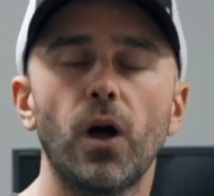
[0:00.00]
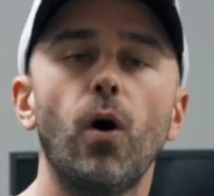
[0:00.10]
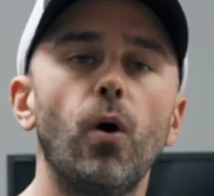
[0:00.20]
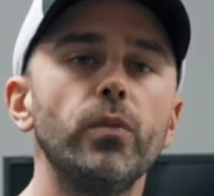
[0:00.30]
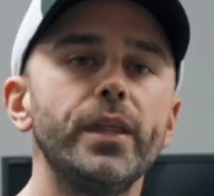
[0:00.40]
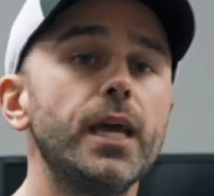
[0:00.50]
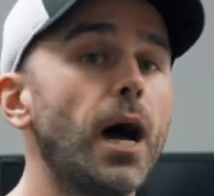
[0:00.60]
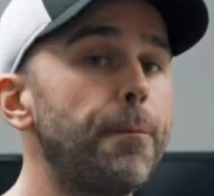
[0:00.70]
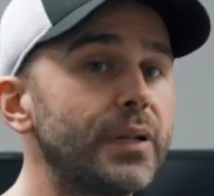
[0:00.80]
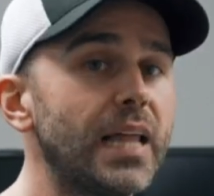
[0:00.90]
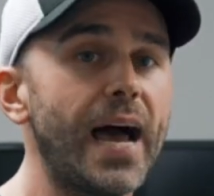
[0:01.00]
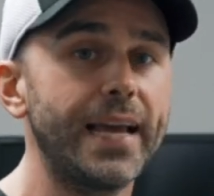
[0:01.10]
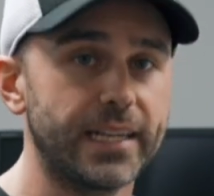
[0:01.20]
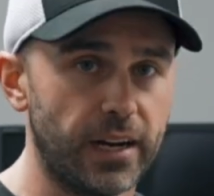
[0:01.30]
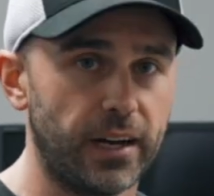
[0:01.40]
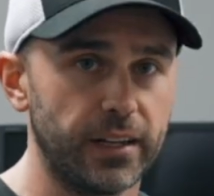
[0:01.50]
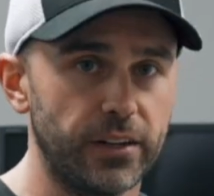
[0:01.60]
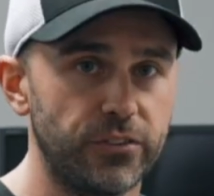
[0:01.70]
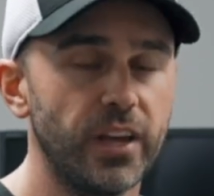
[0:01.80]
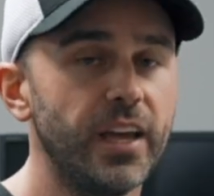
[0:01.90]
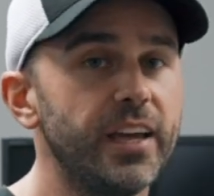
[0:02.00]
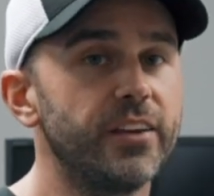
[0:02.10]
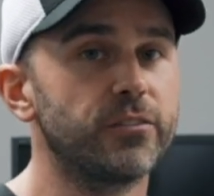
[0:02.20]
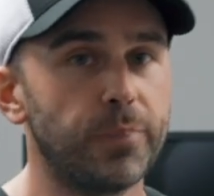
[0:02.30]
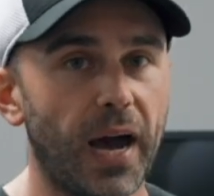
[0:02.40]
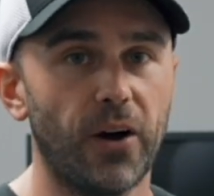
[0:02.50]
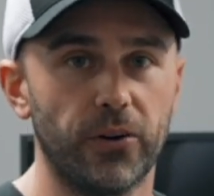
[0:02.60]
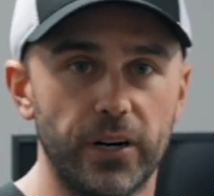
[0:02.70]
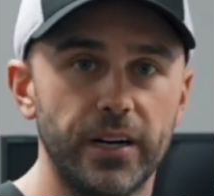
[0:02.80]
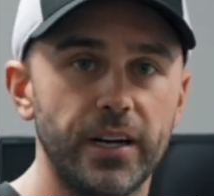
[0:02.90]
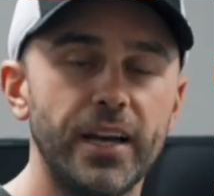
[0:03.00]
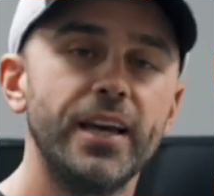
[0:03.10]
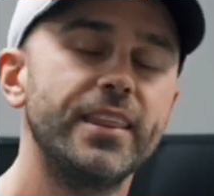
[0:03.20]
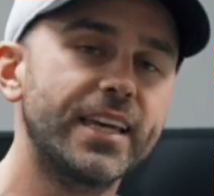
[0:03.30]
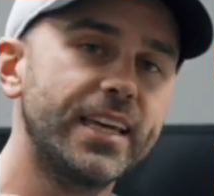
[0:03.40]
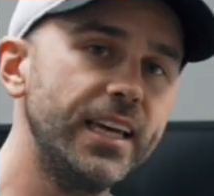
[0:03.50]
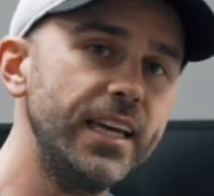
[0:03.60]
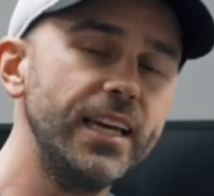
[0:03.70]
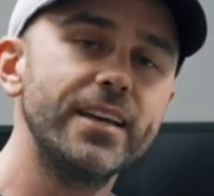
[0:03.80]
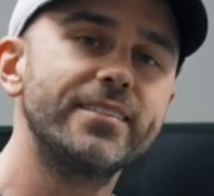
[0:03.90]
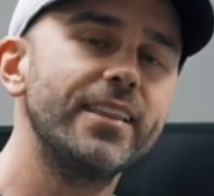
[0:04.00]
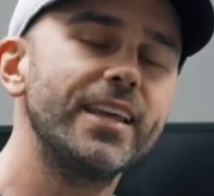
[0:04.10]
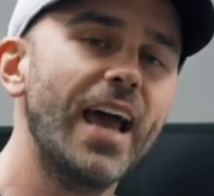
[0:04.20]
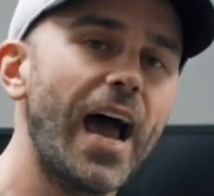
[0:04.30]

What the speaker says: Only applied knowledge is power. The key is in the